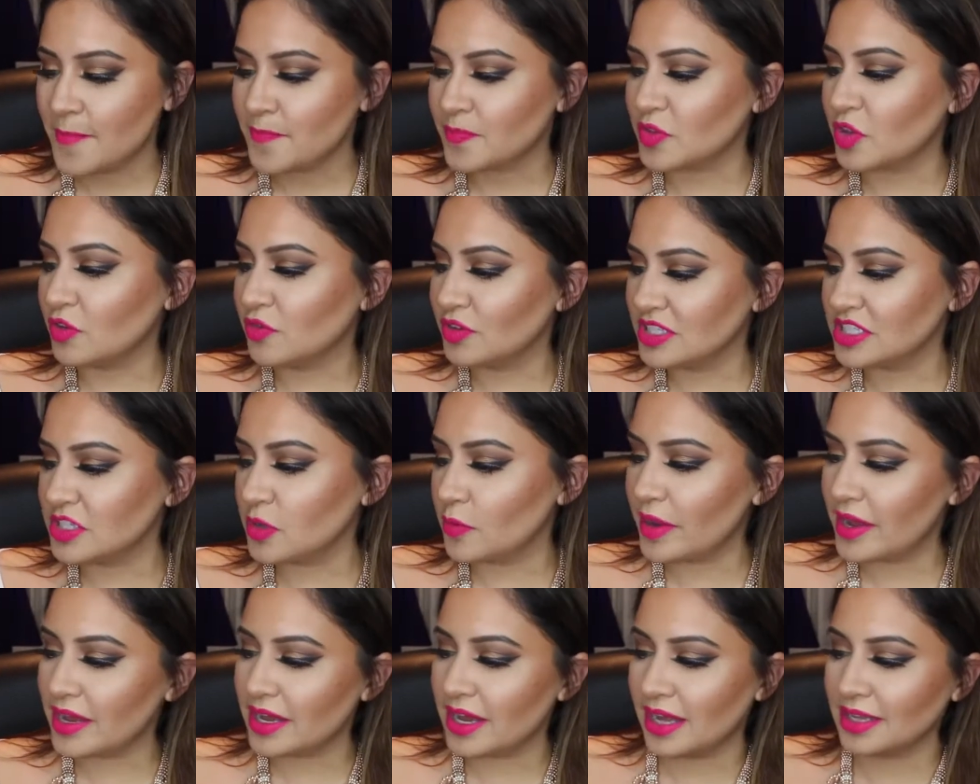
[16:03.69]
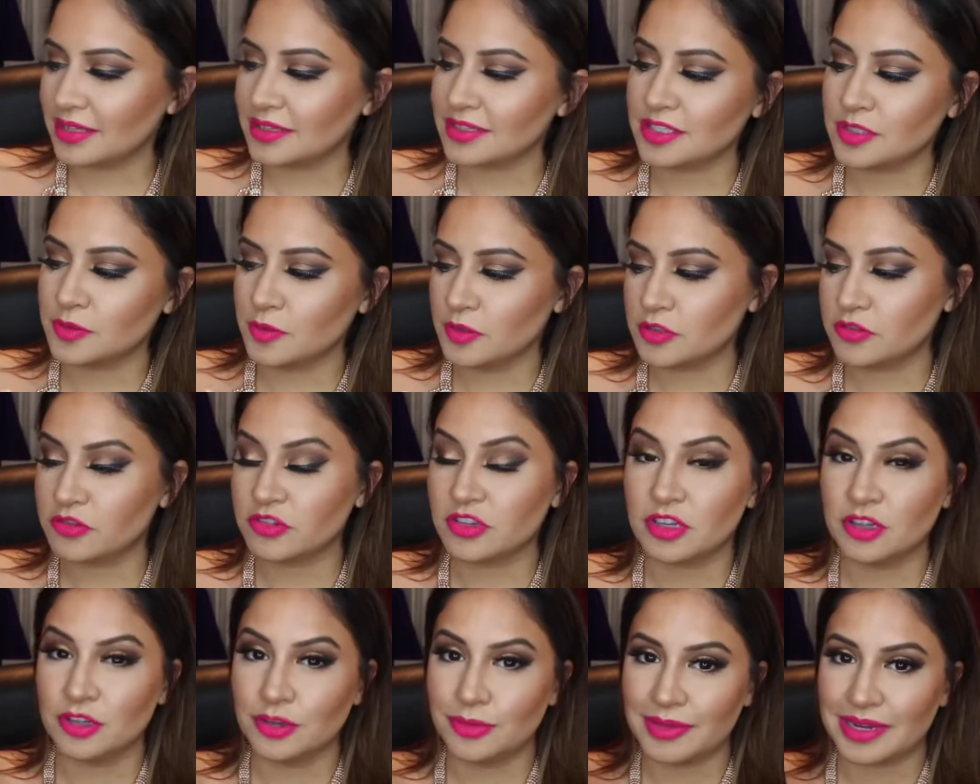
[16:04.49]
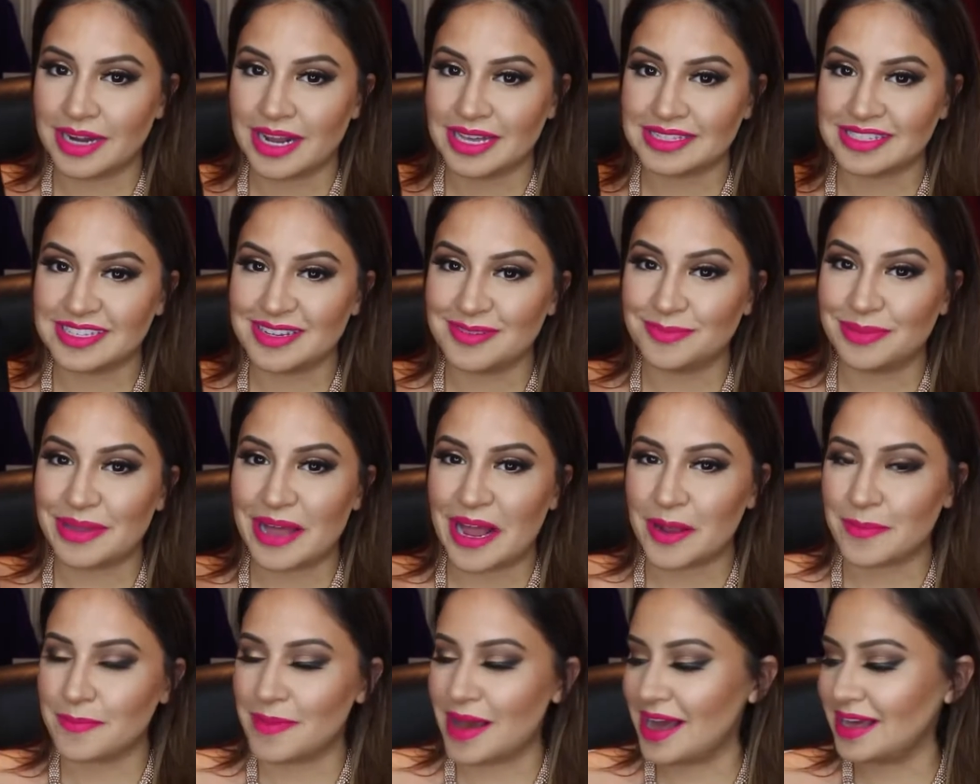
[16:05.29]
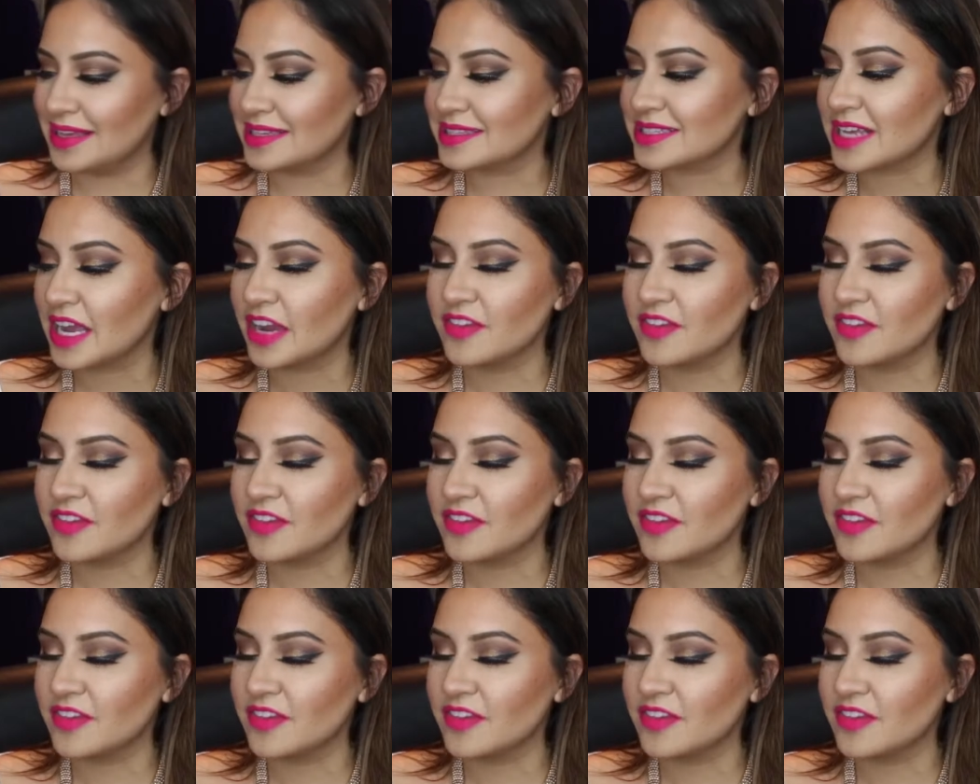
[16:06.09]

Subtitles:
The reason why I got this was for the Luminizing Black Mask.